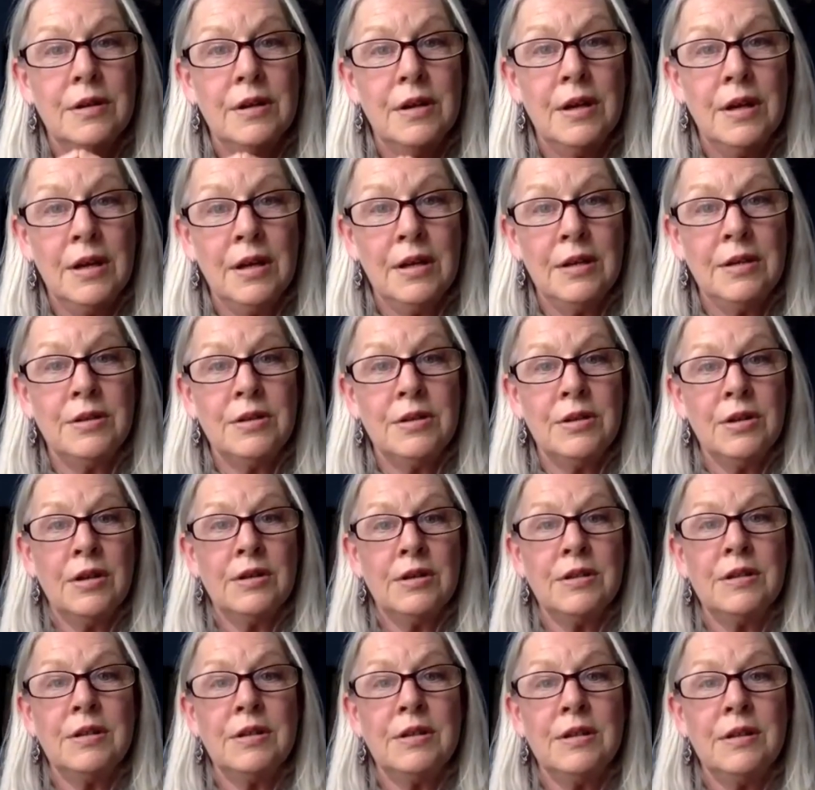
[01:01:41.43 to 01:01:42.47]
and
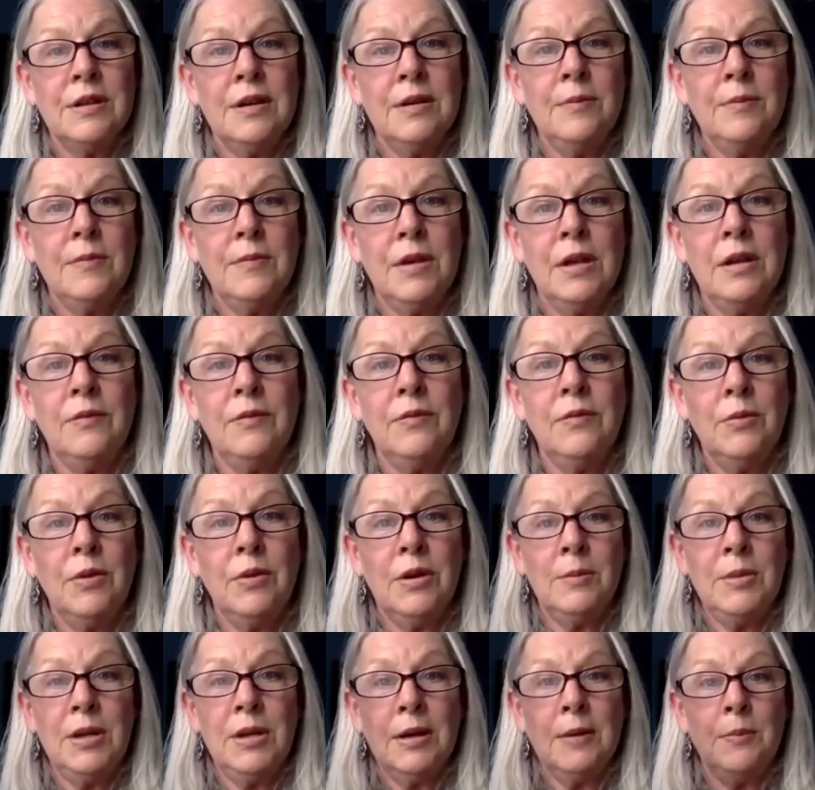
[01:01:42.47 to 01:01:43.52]
toss it to them. And if we want
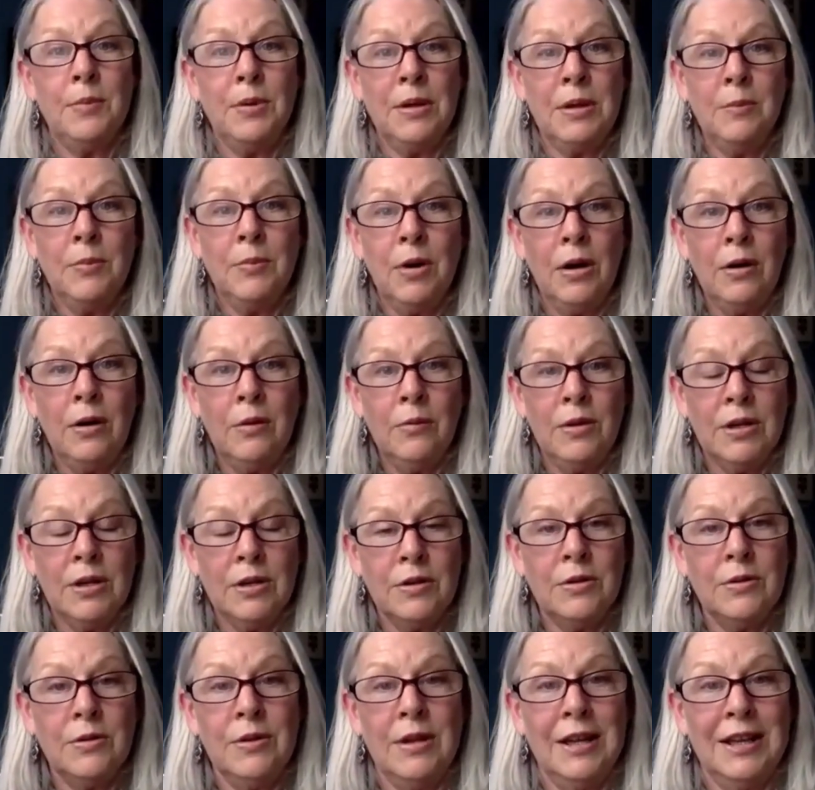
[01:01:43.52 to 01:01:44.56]
to make a big ball, we can
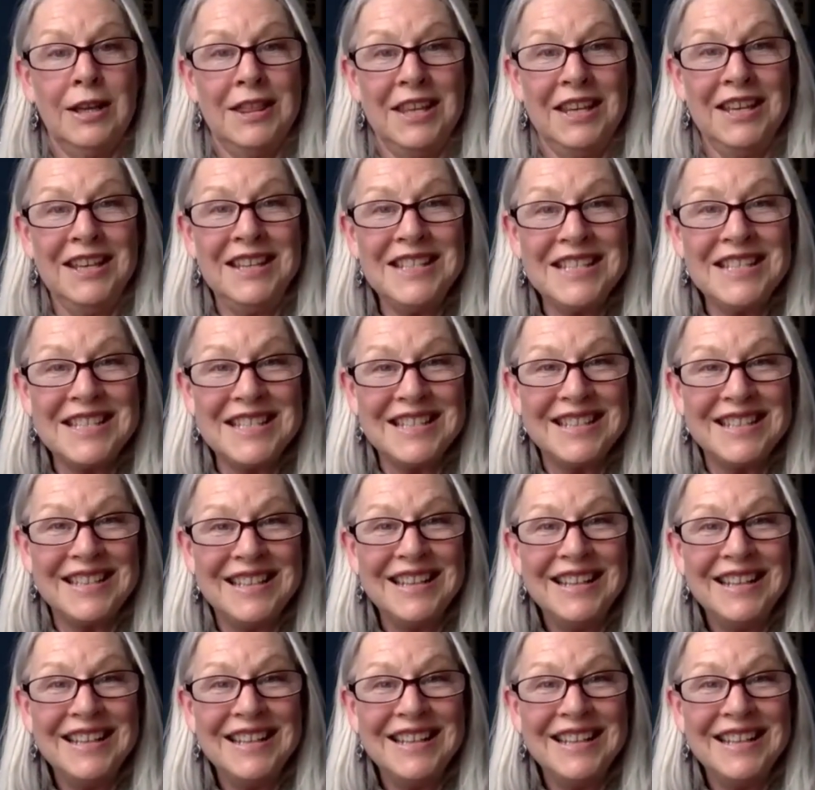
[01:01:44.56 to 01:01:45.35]
do like this.